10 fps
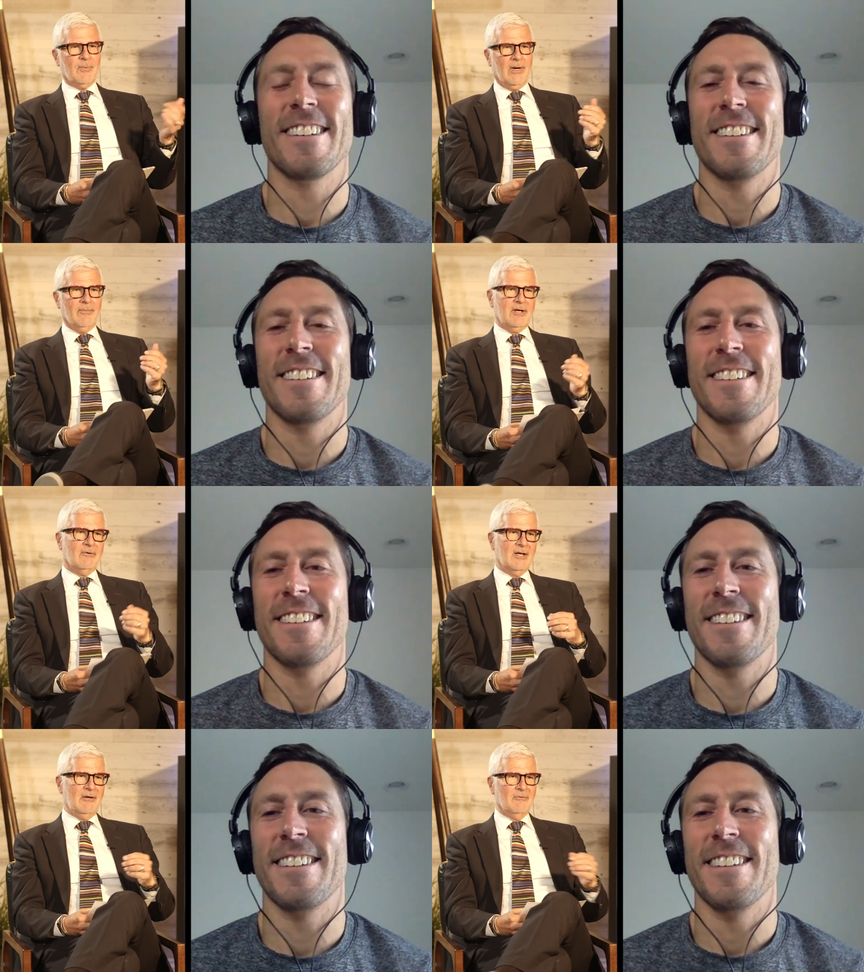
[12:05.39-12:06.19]
Speaker 1: would
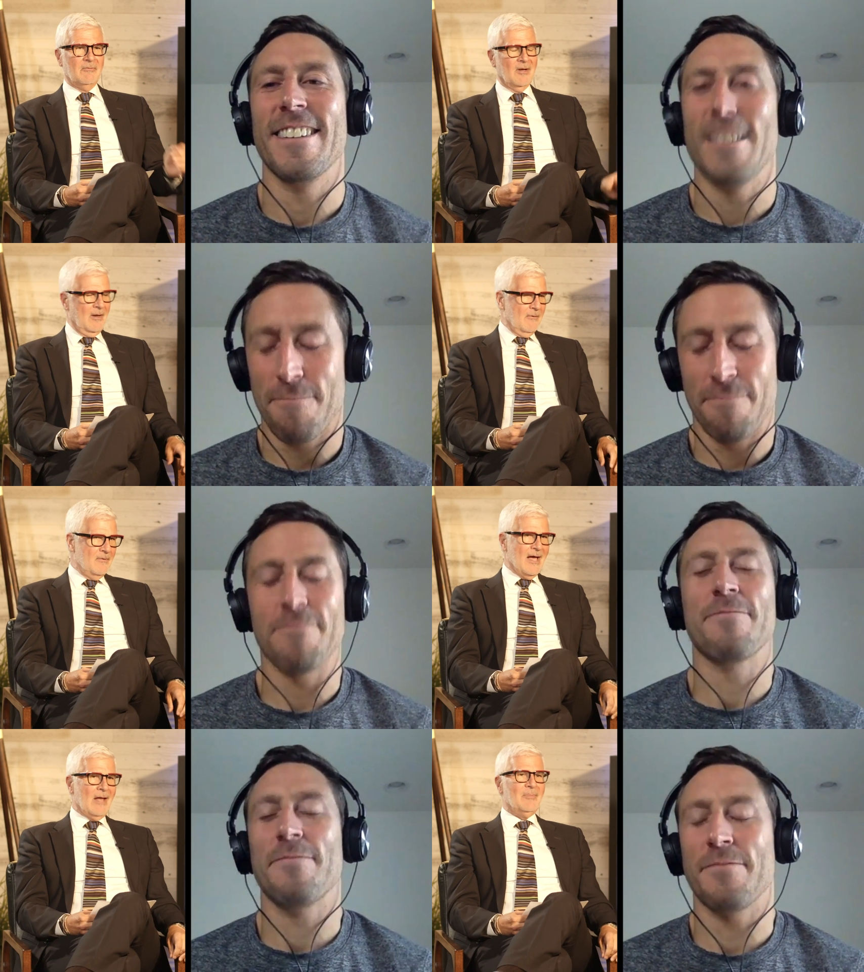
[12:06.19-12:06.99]
probably agree would
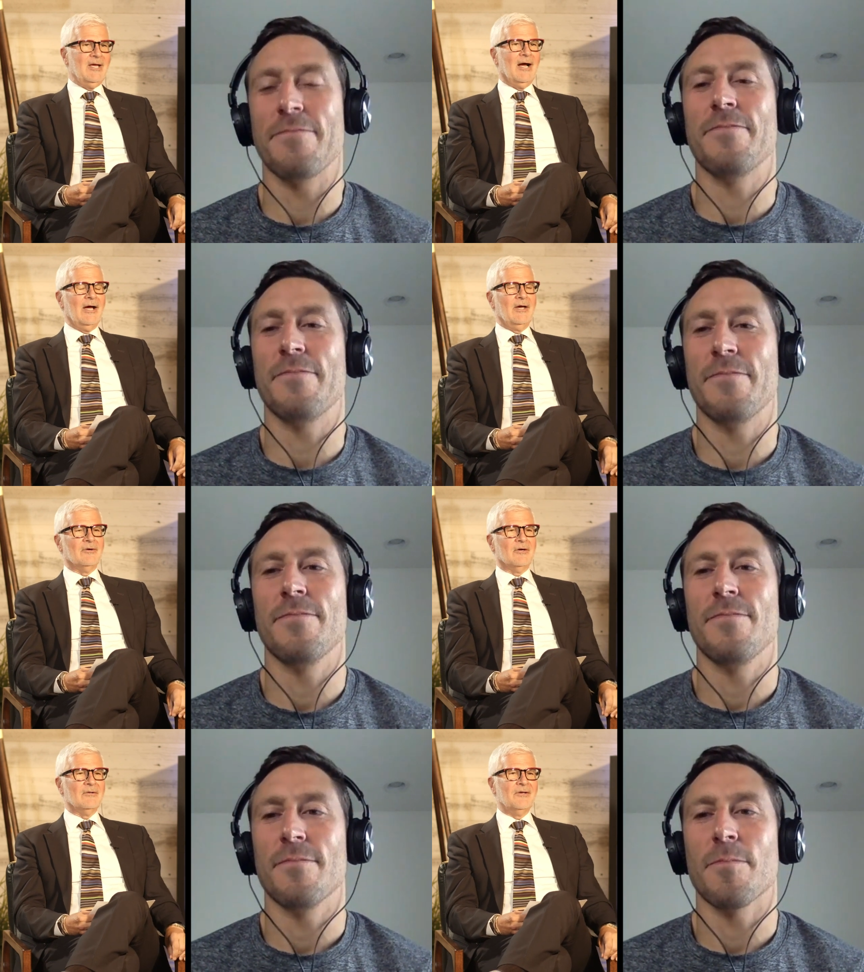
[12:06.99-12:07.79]
not be
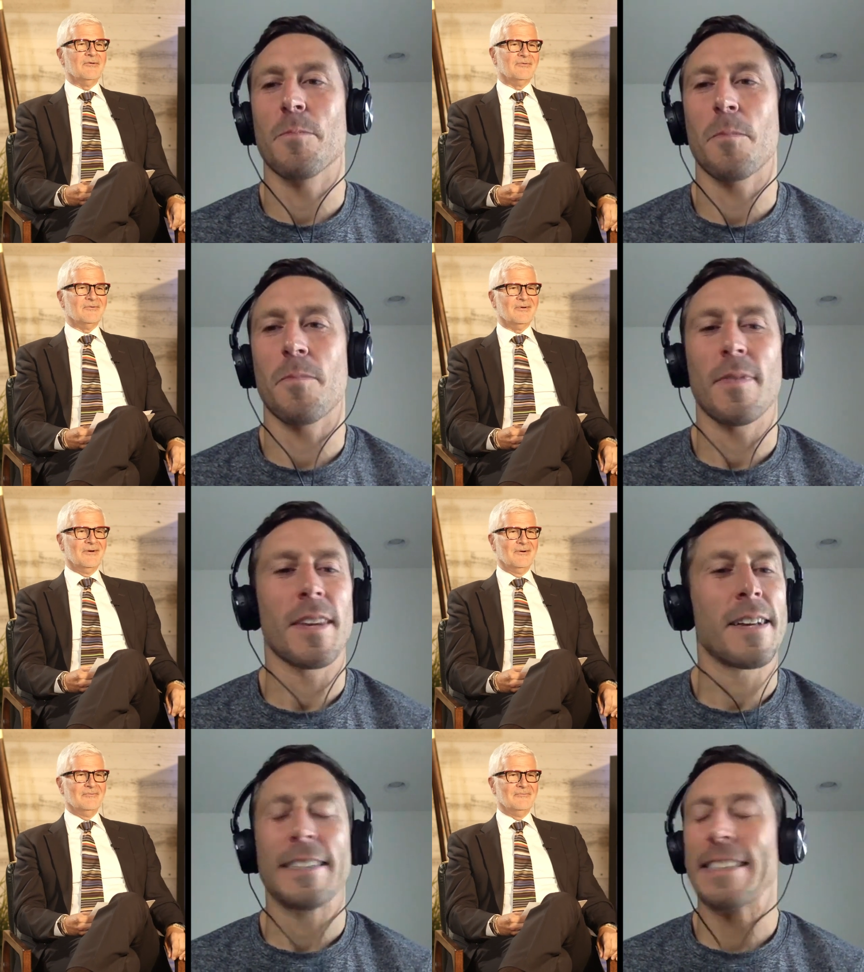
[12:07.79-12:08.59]
high on our list
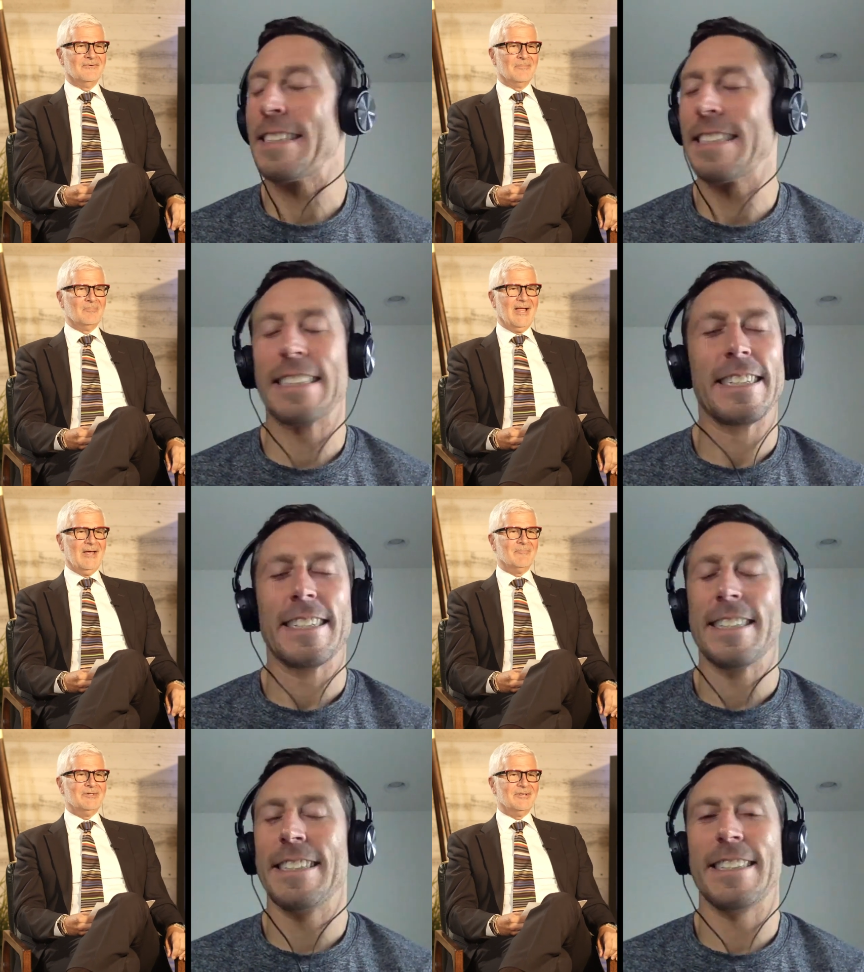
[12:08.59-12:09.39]
of uh,
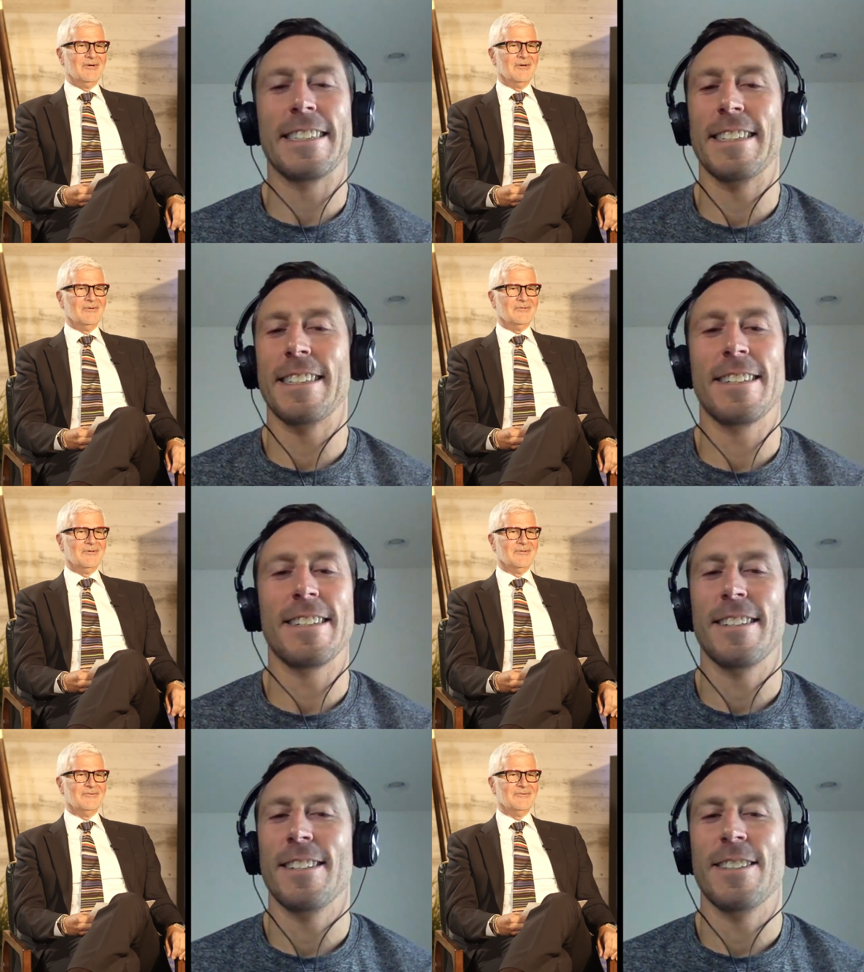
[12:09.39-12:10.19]
plant material
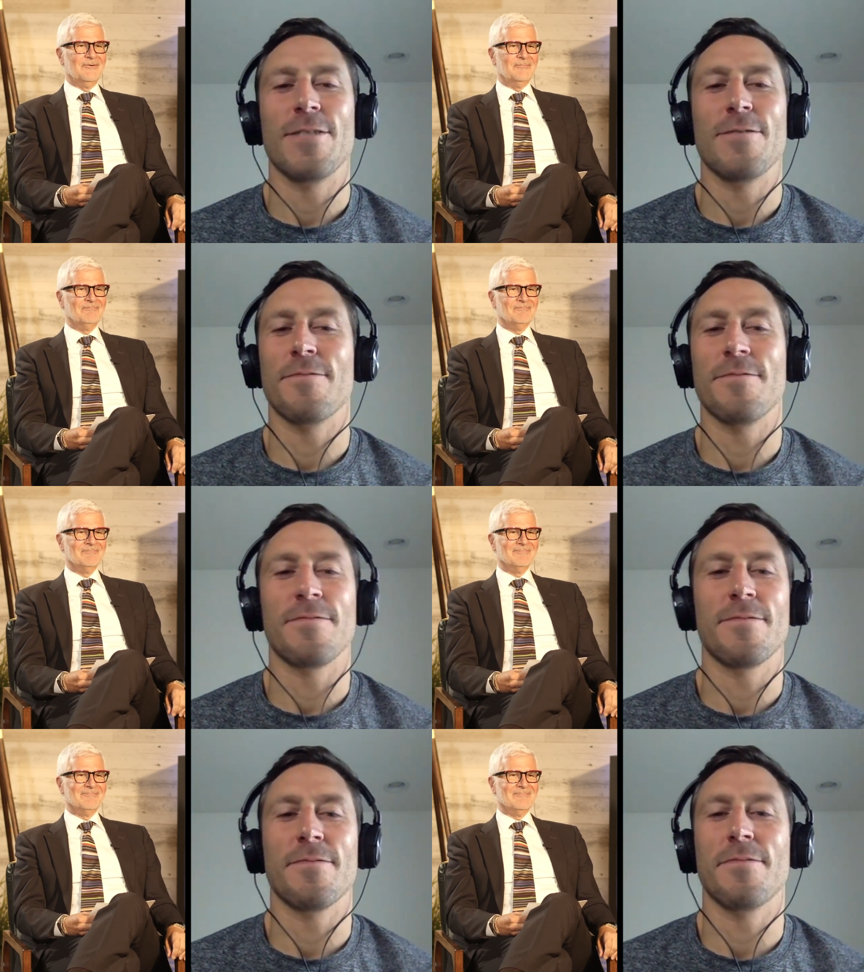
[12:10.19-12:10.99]
to consume.
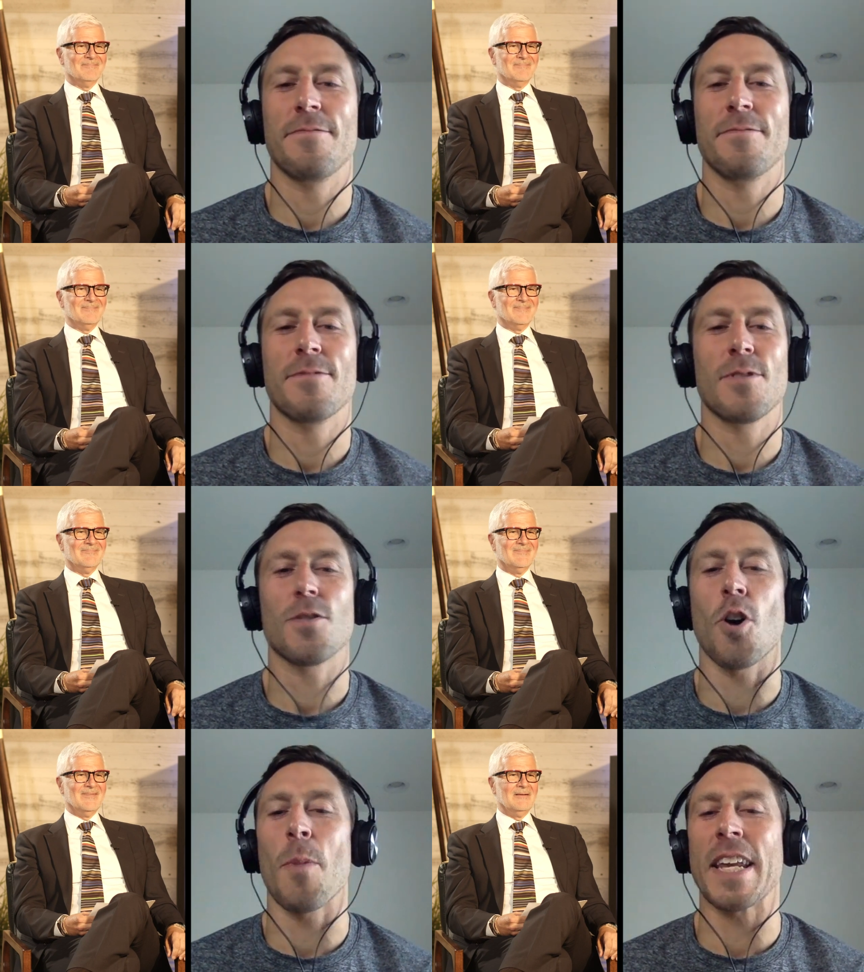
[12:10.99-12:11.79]

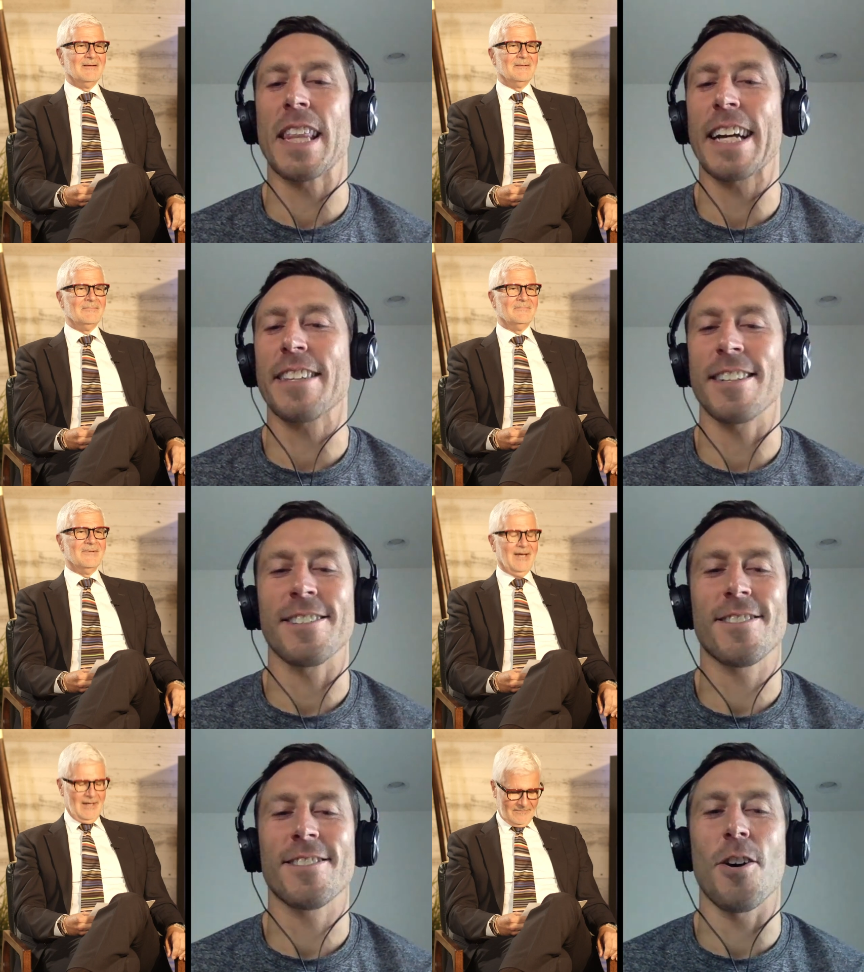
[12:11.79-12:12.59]
Speaker 2: So many
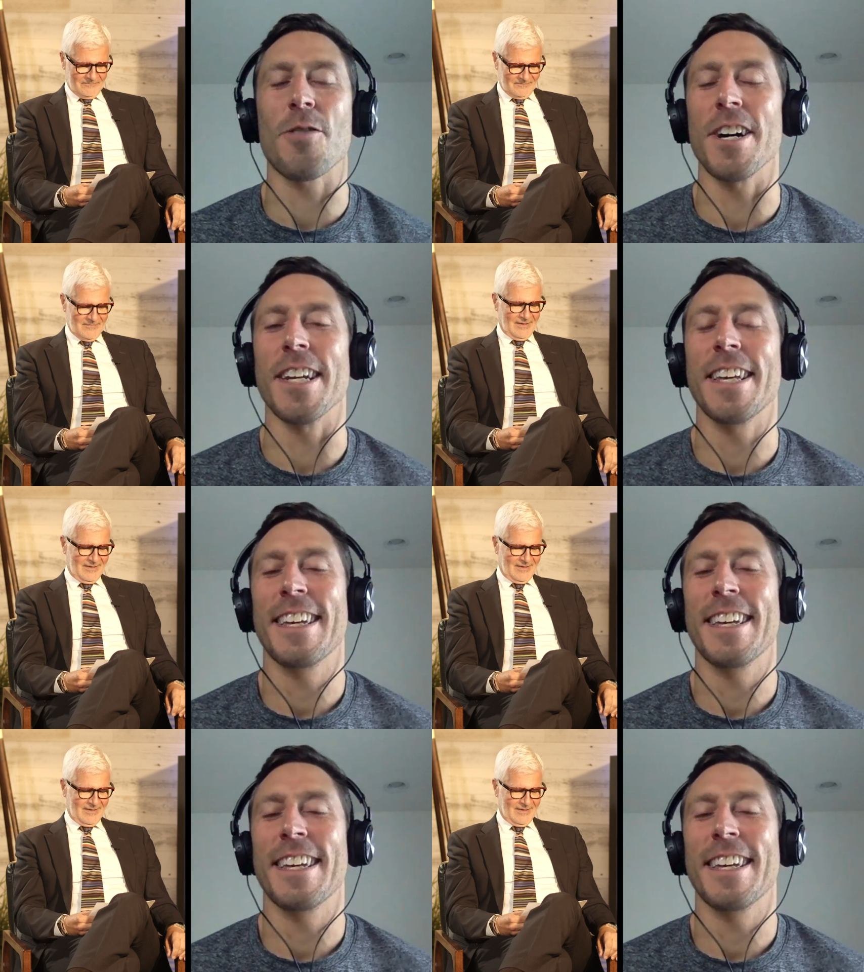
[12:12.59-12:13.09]
lectins. Yeah. No
Speaker 1: good.